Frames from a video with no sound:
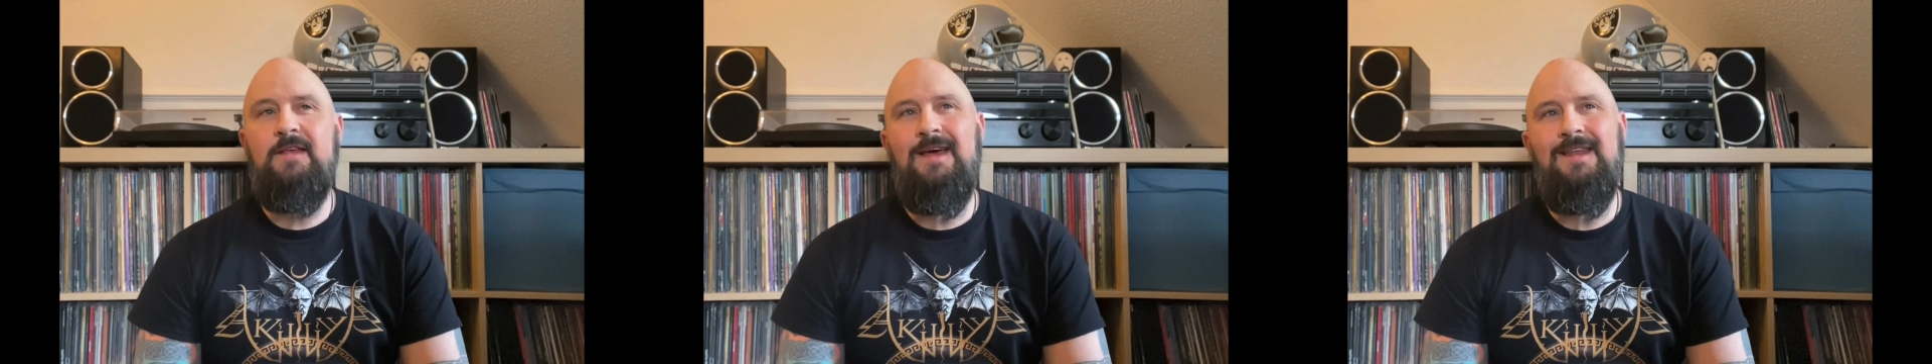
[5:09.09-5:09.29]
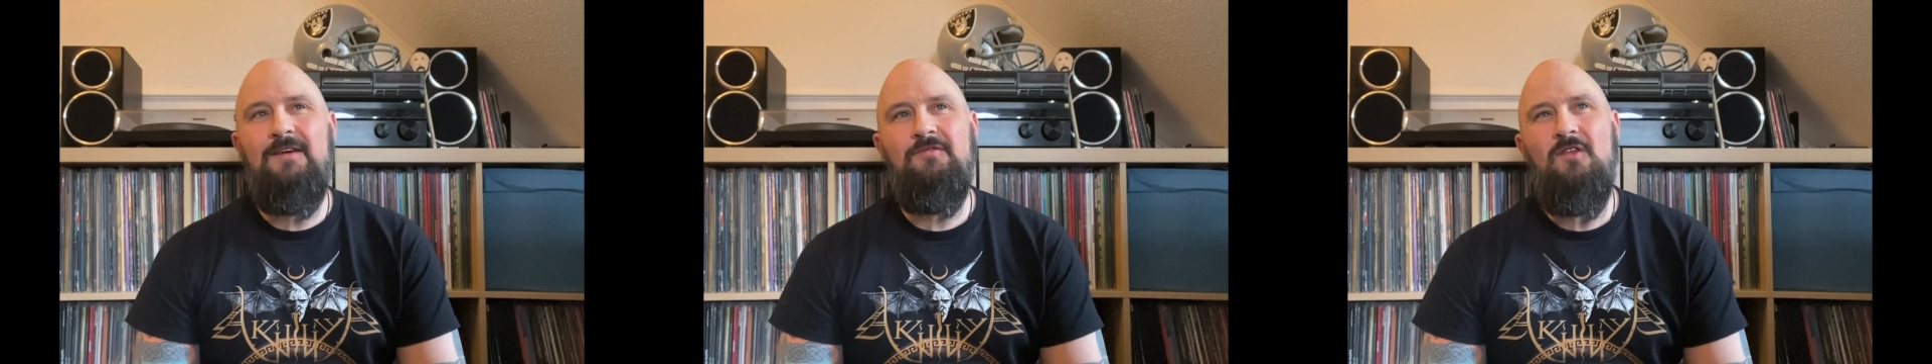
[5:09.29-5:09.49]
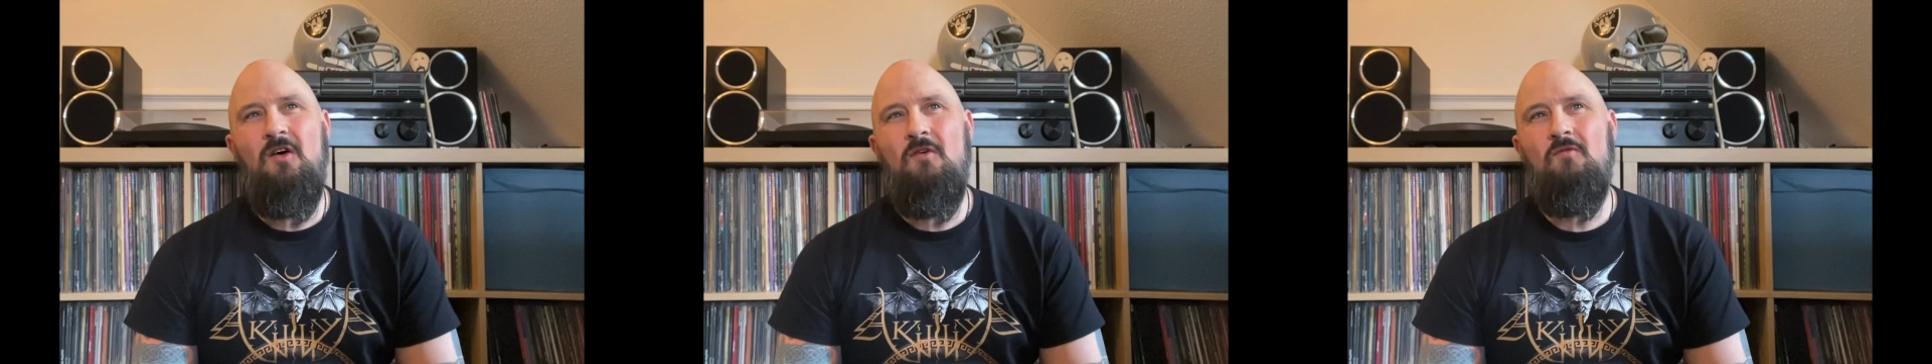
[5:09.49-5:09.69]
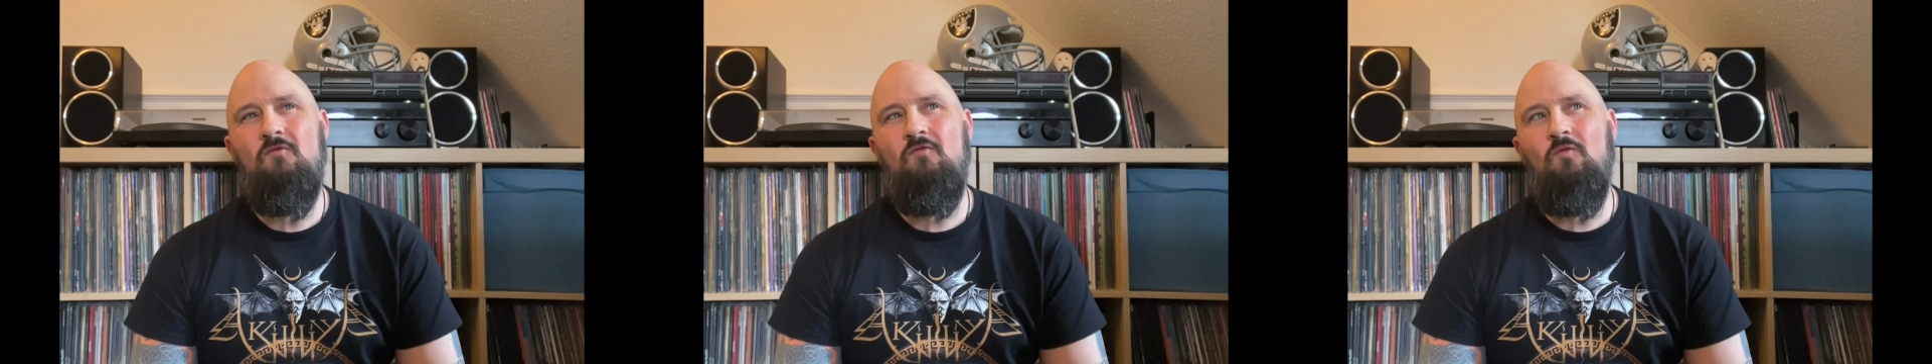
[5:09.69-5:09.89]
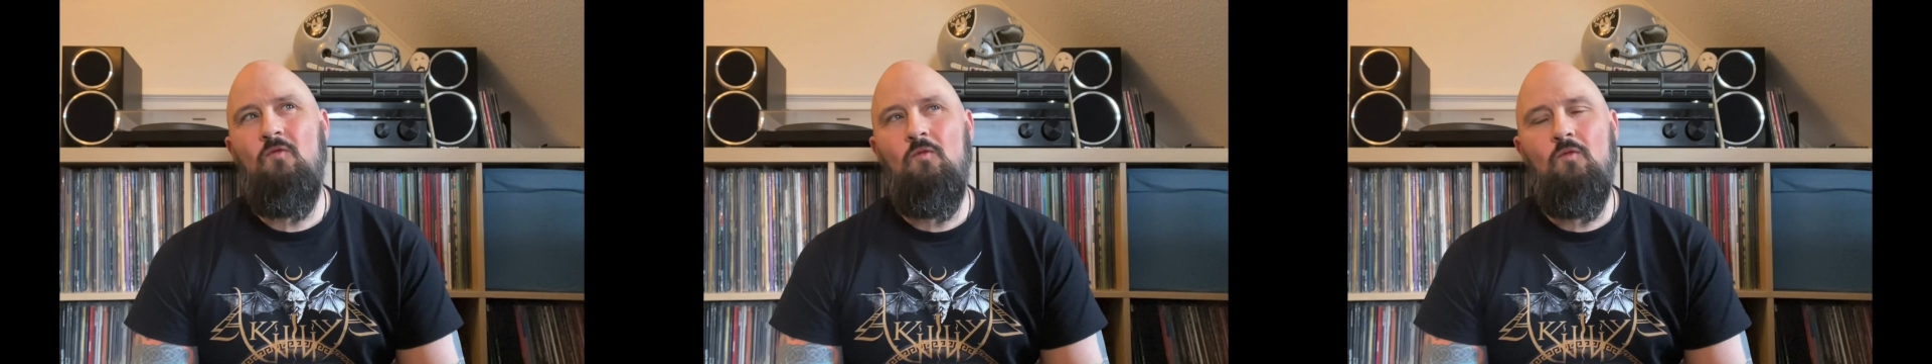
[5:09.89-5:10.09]
And I've not
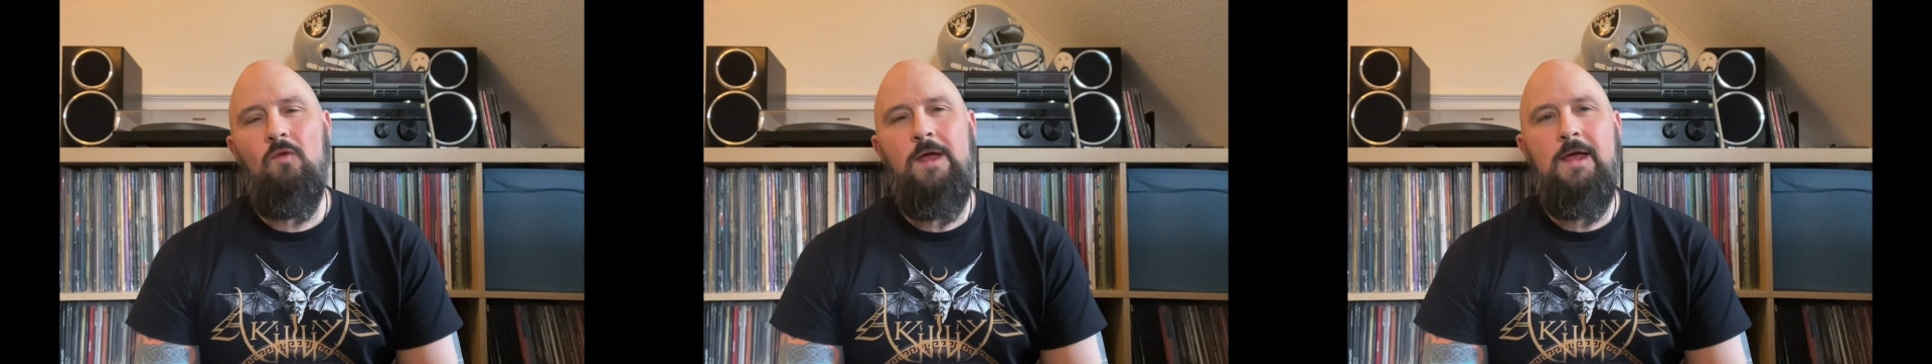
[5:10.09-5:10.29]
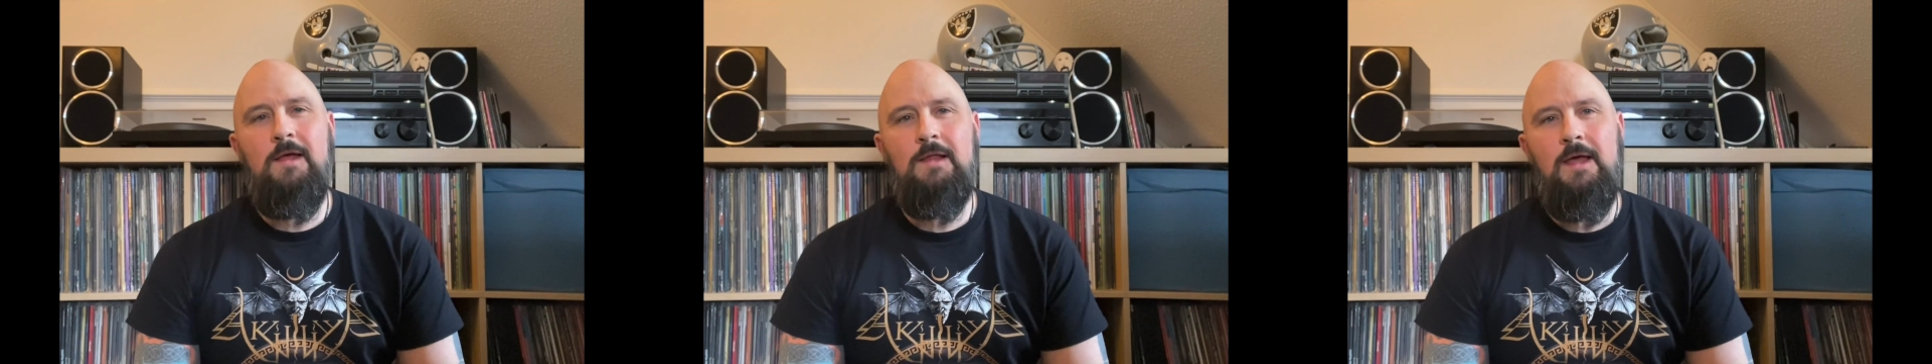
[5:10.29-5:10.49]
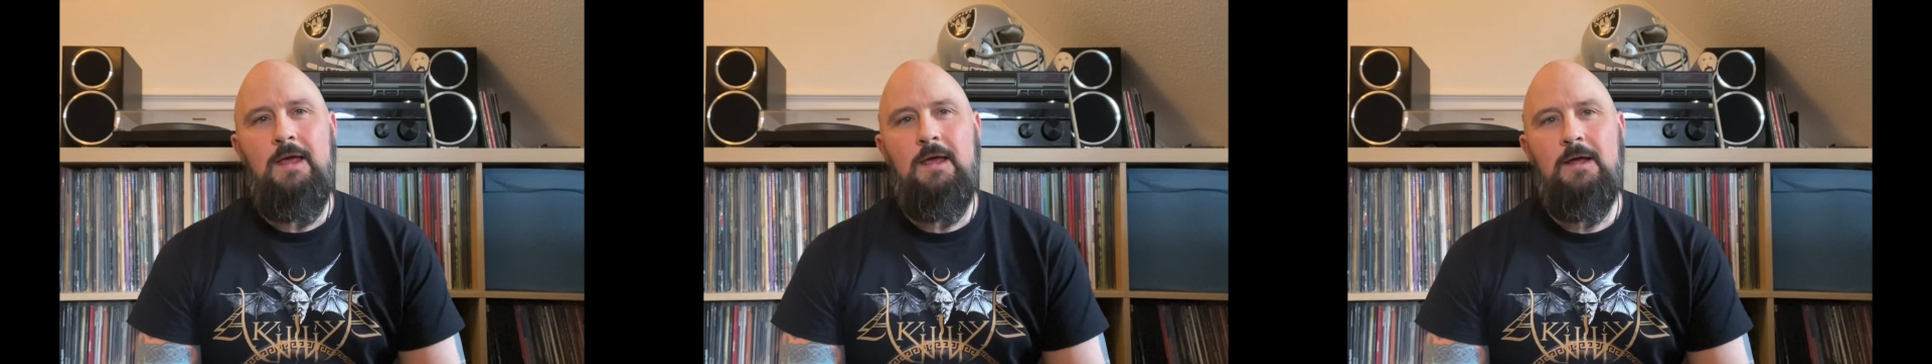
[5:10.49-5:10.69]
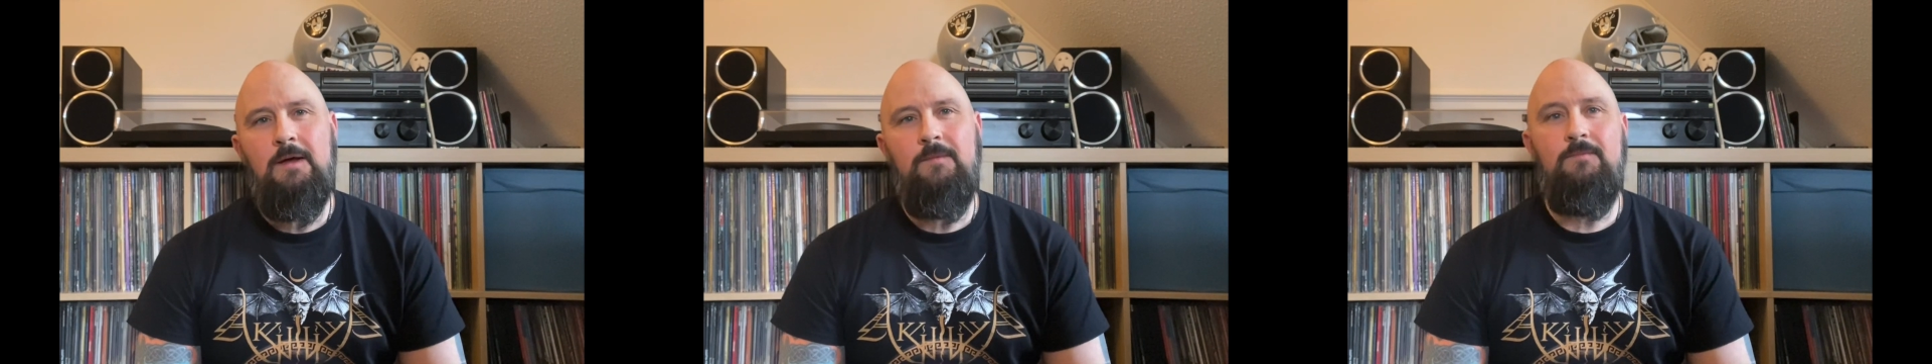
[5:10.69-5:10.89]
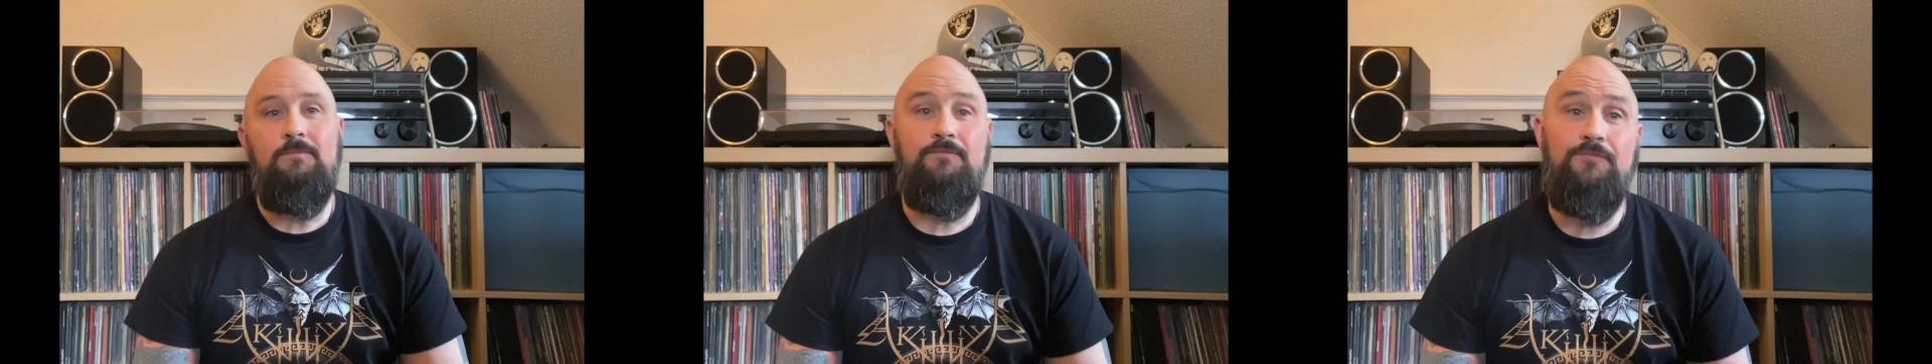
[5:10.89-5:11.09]
really
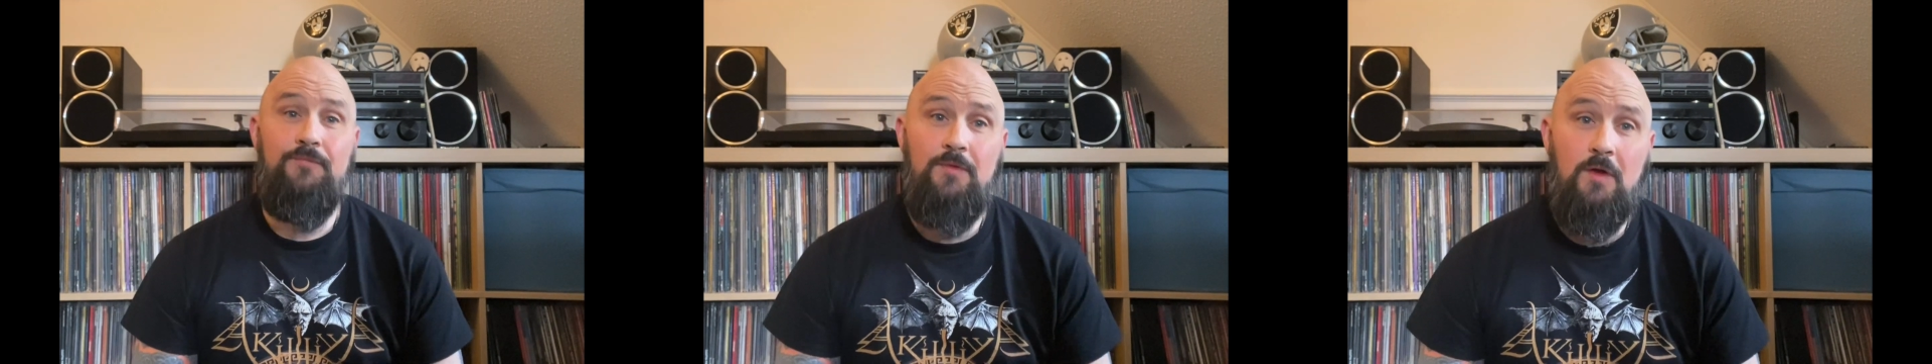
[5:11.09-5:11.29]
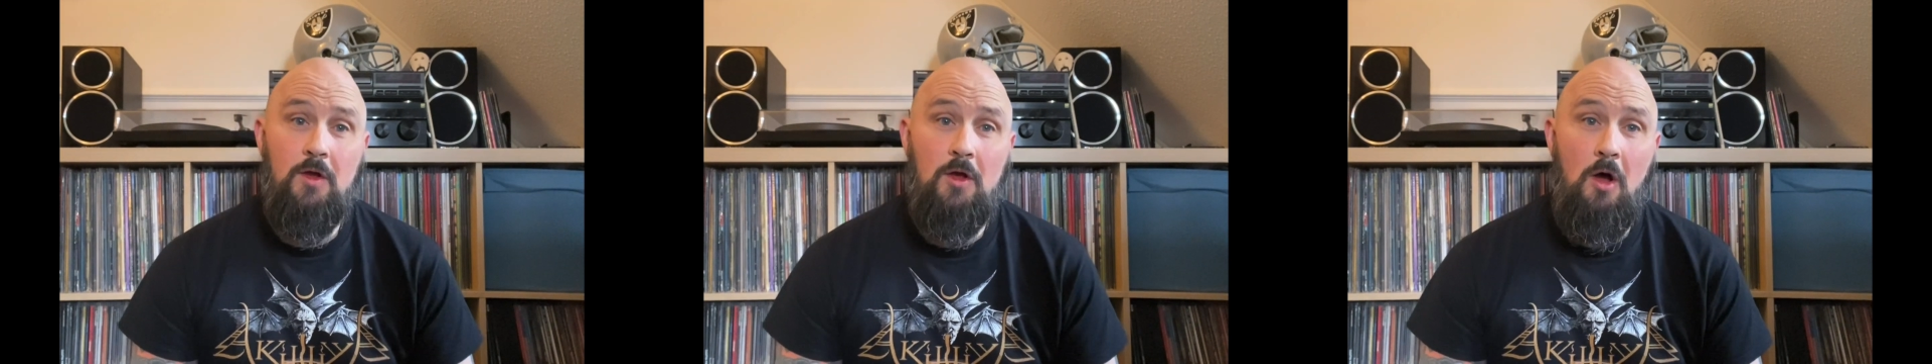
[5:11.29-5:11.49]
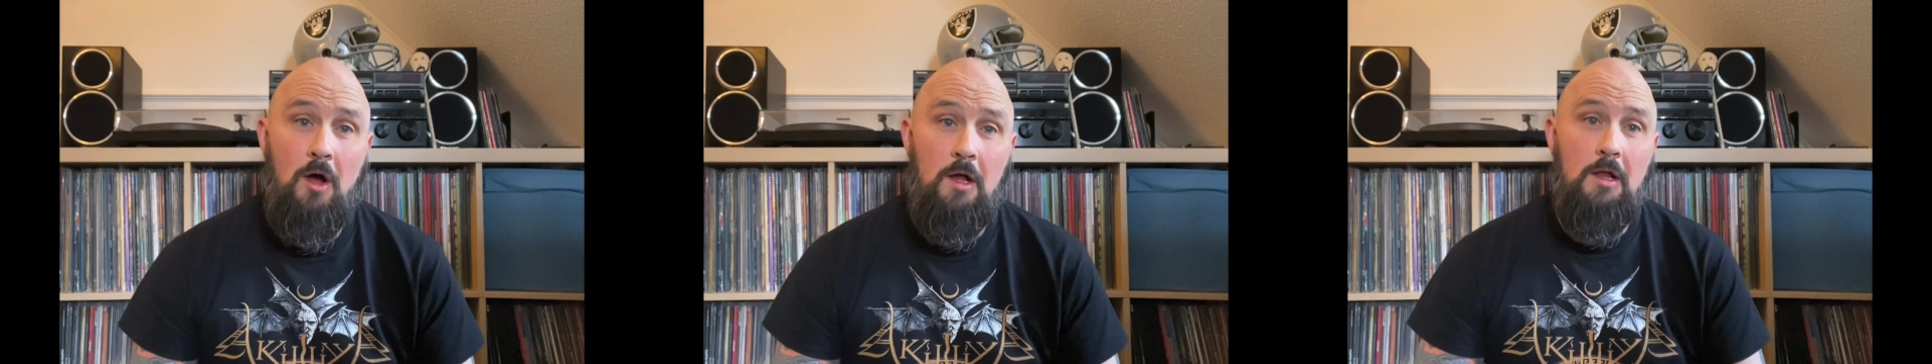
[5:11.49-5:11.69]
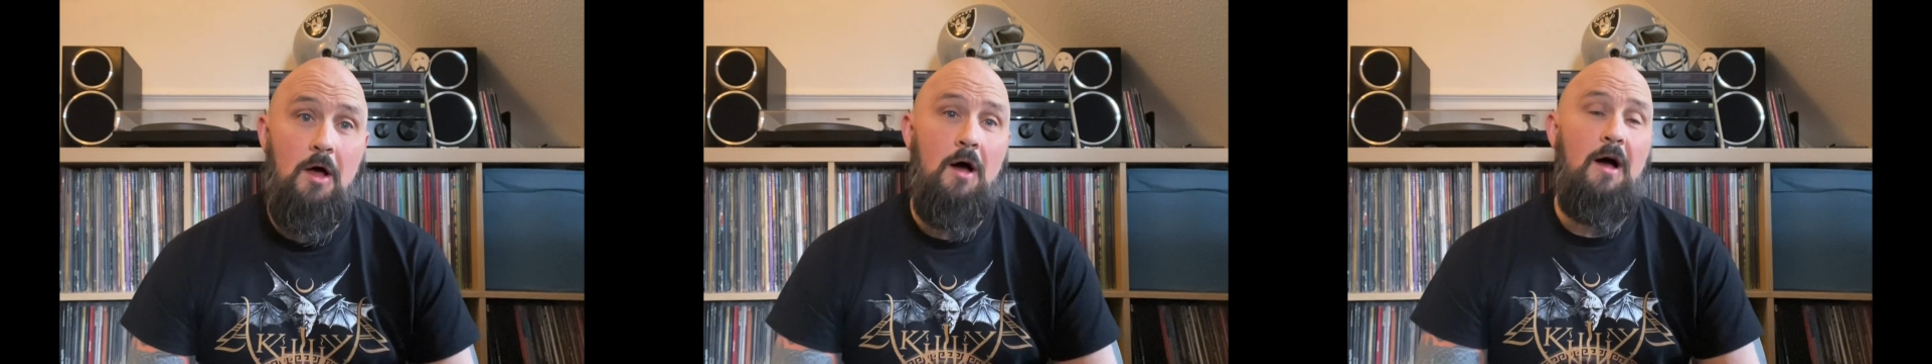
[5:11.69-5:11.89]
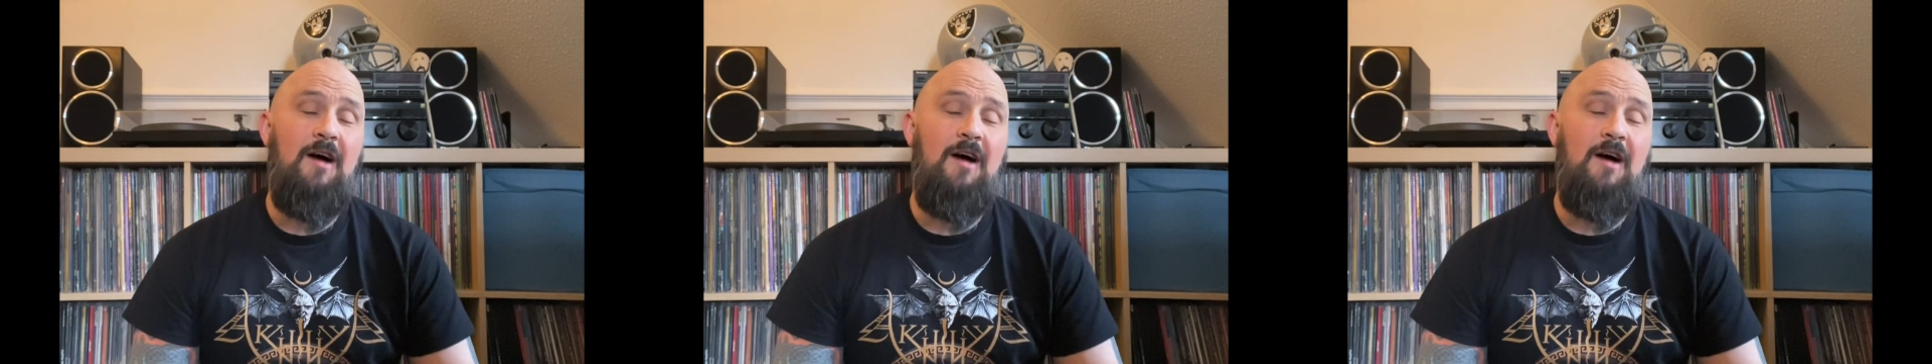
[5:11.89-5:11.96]
got a lot.